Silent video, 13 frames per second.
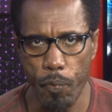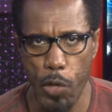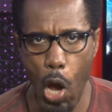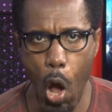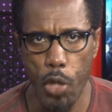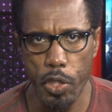
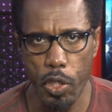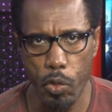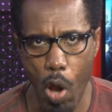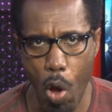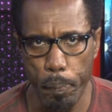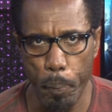the
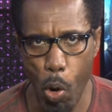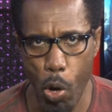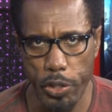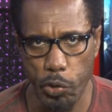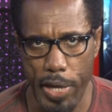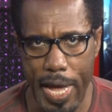underground
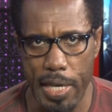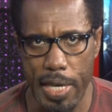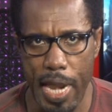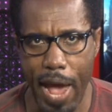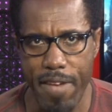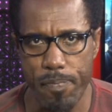poetry
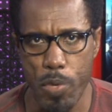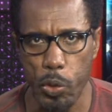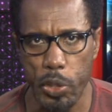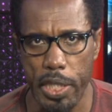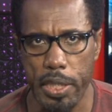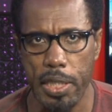and live
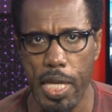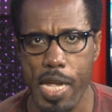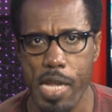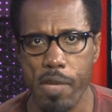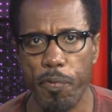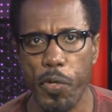music
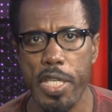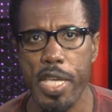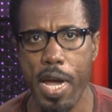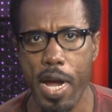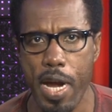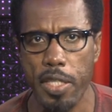scene for
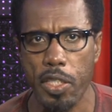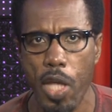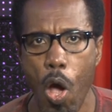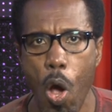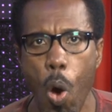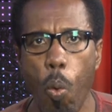years
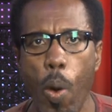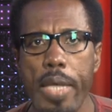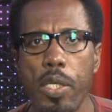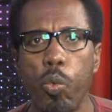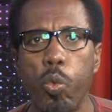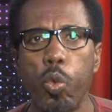
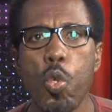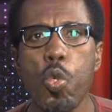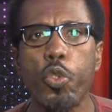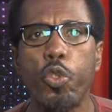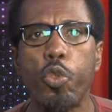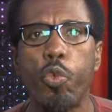when the
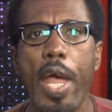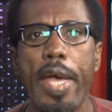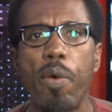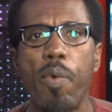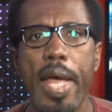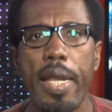roots
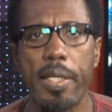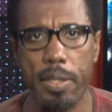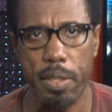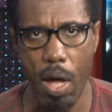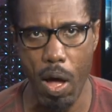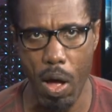reggae
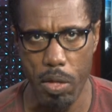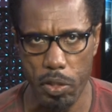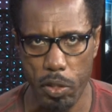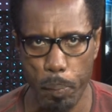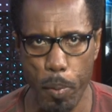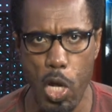
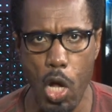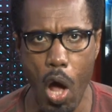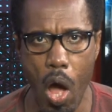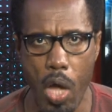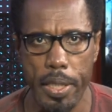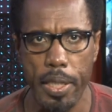renaissance
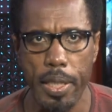began.